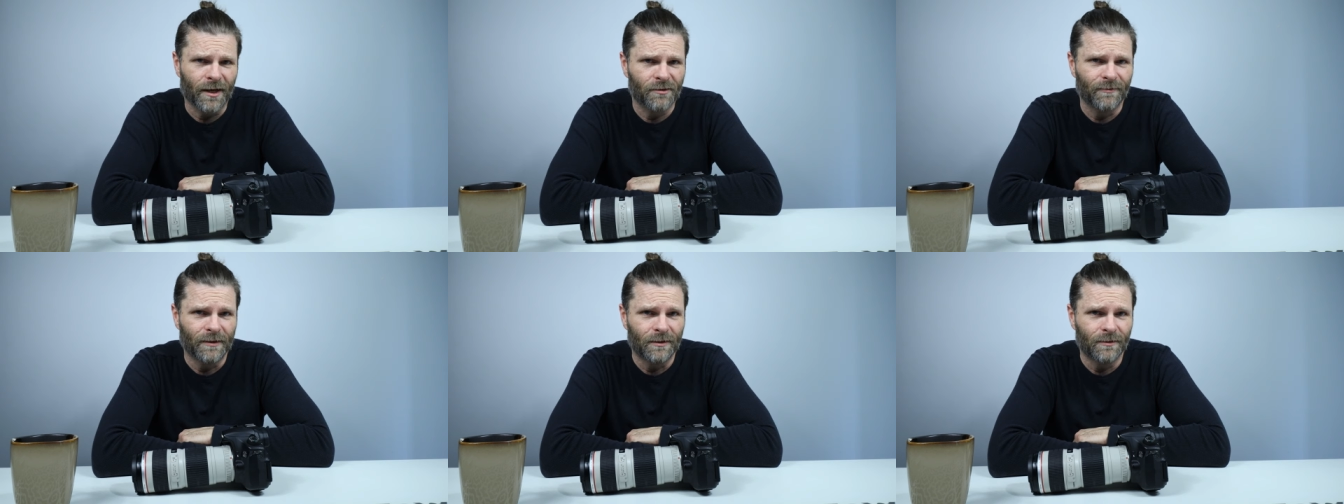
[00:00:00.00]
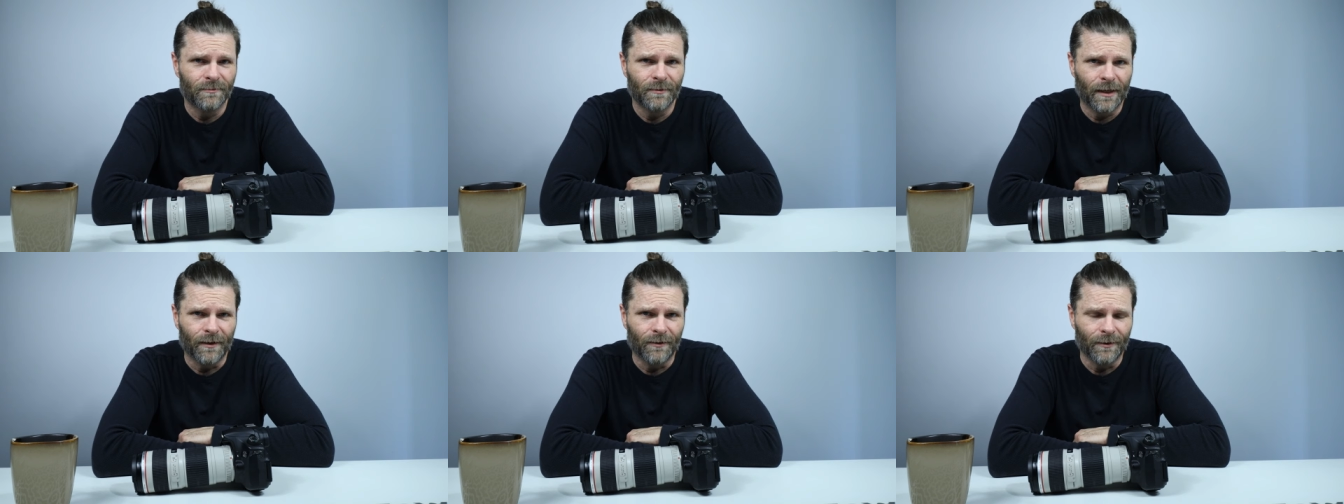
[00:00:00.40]
Asheville.
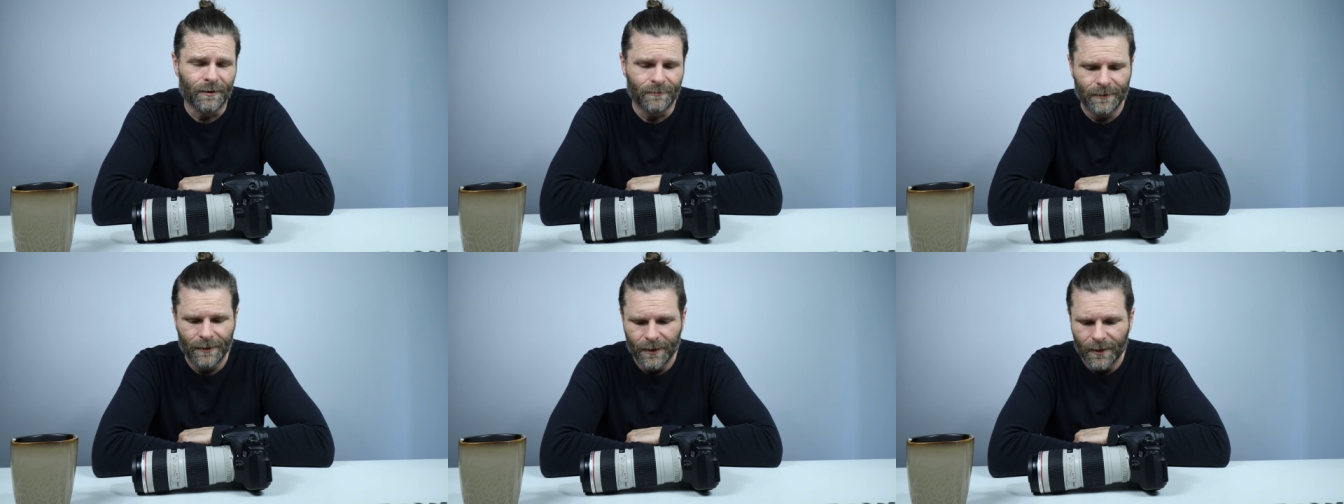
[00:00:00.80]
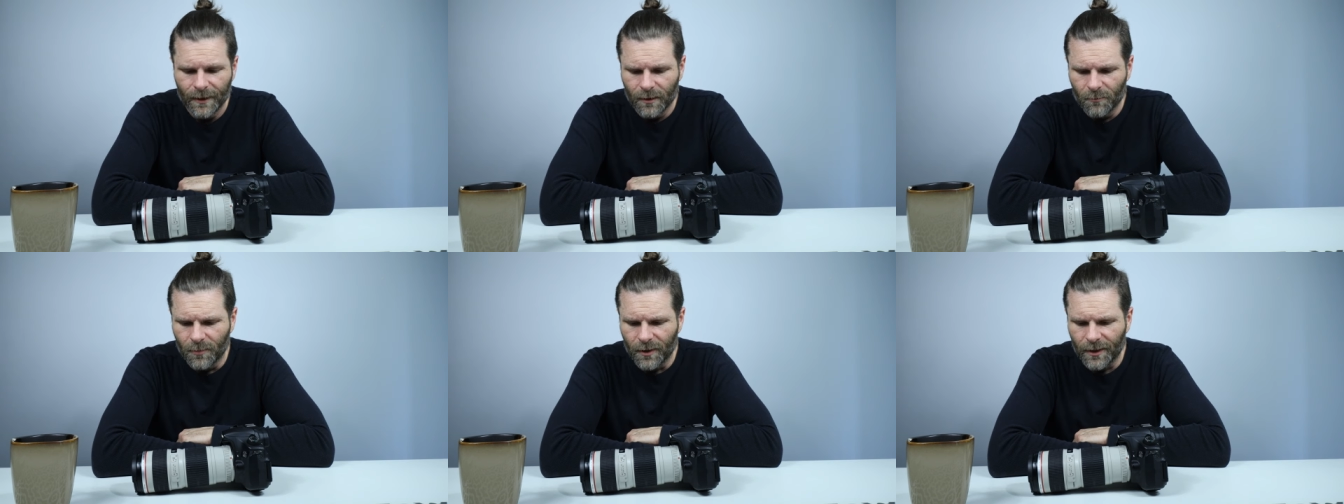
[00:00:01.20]
I don't know.
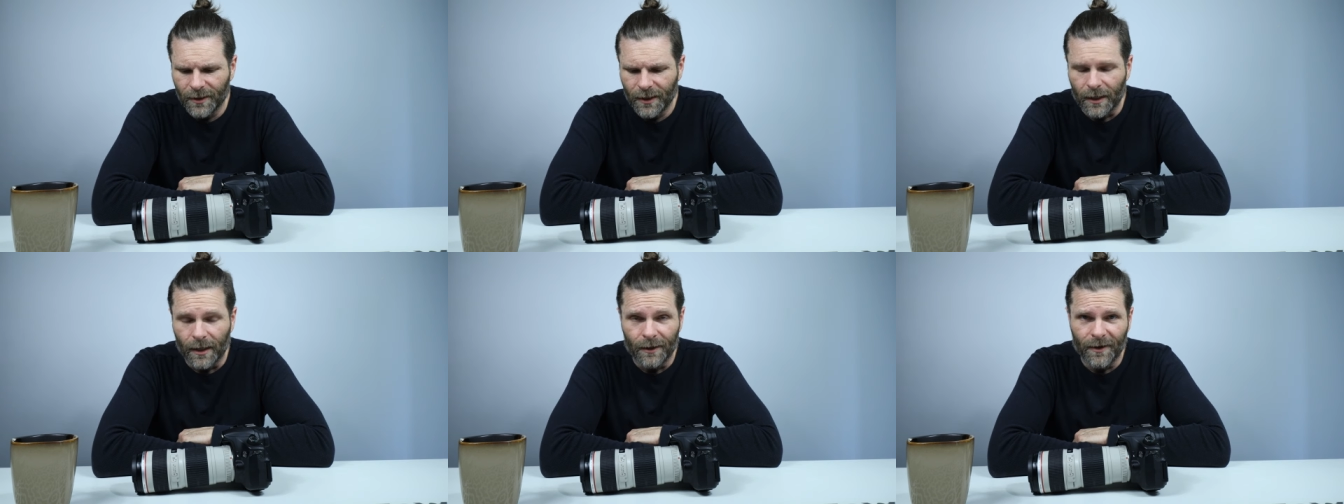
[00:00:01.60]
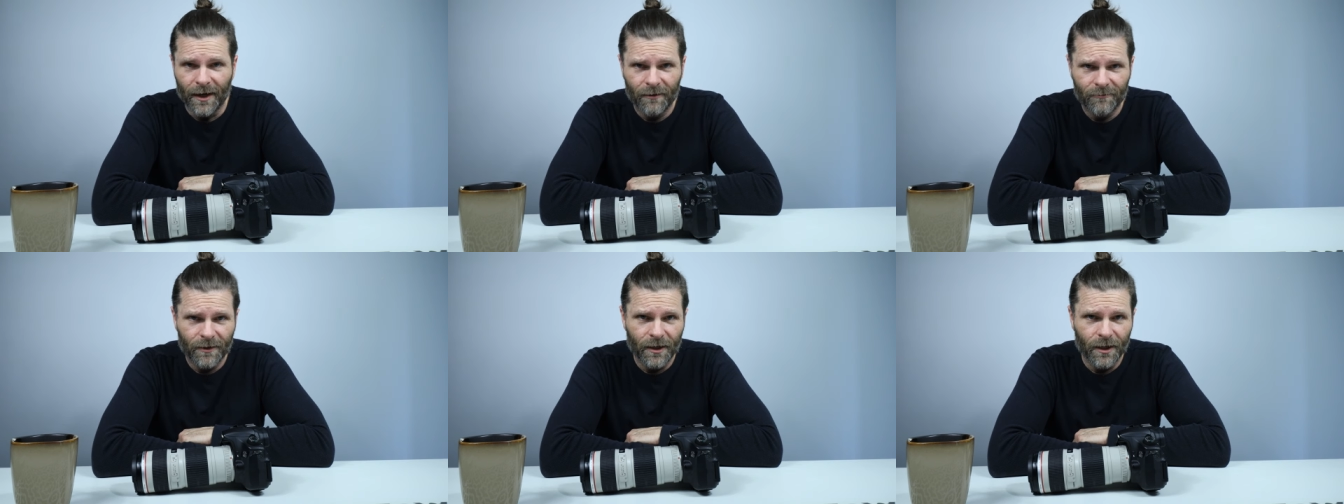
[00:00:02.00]
But yeah,
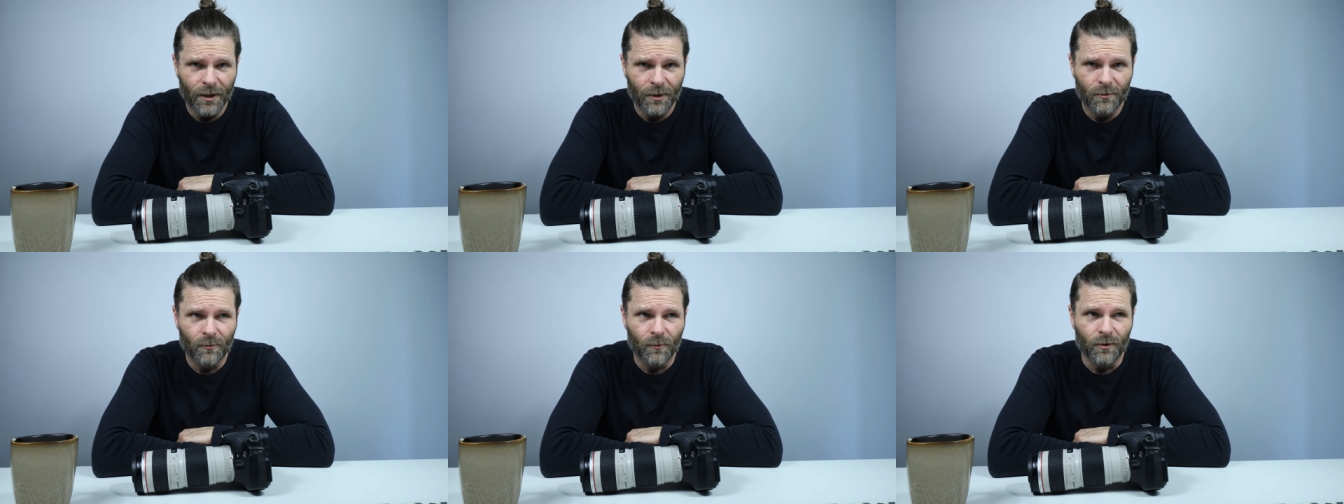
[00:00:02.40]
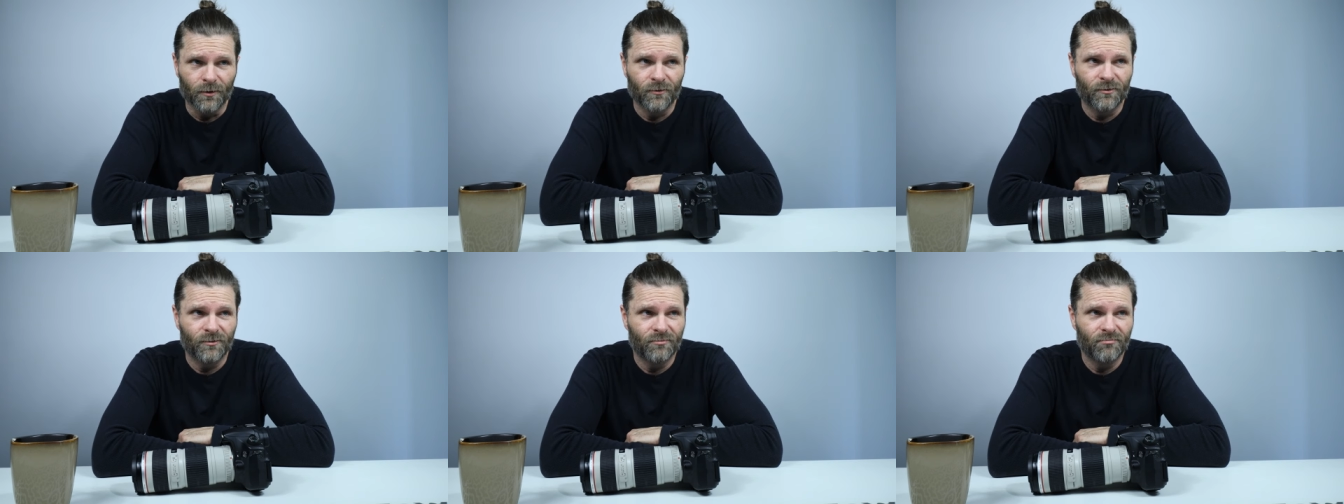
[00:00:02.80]
that video
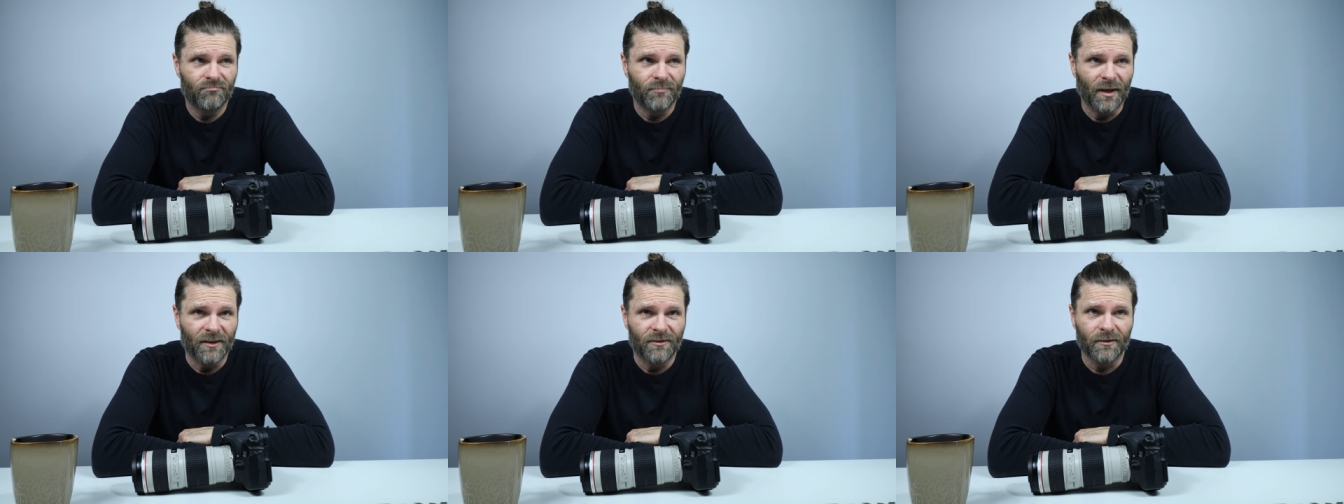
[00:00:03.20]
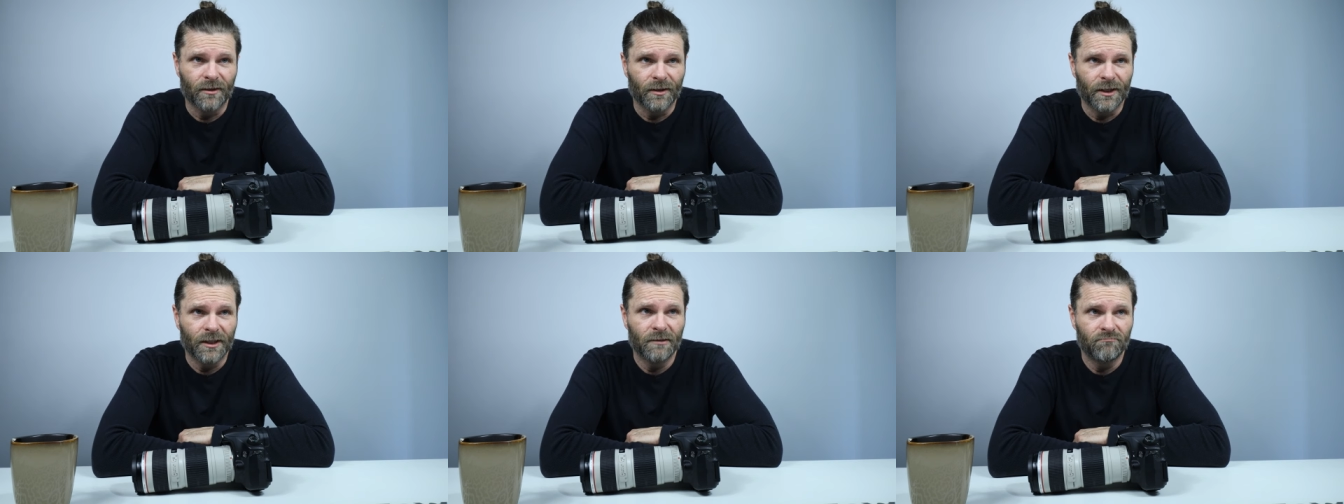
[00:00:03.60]
was
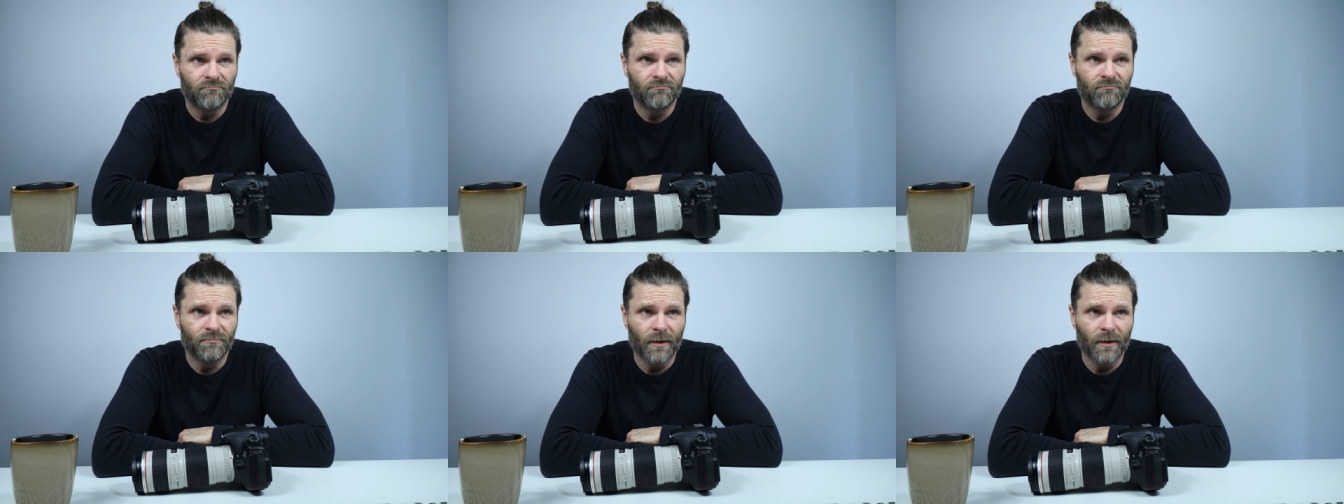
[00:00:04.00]
basically,